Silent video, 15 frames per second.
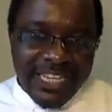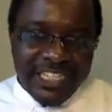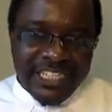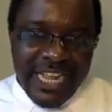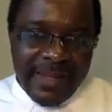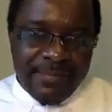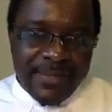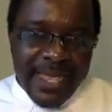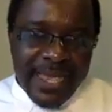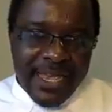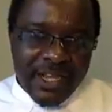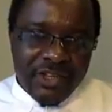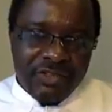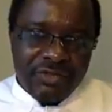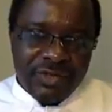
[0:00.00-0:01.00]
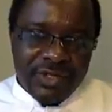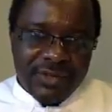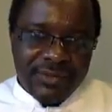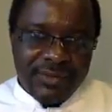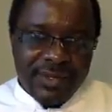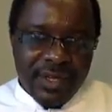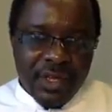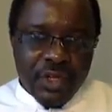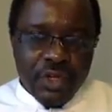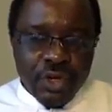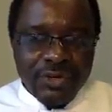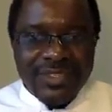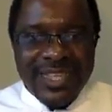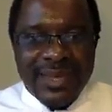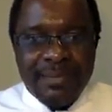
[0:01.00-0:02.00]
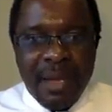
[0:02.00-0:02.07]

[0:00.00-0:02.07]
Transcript: Teach them the history. Use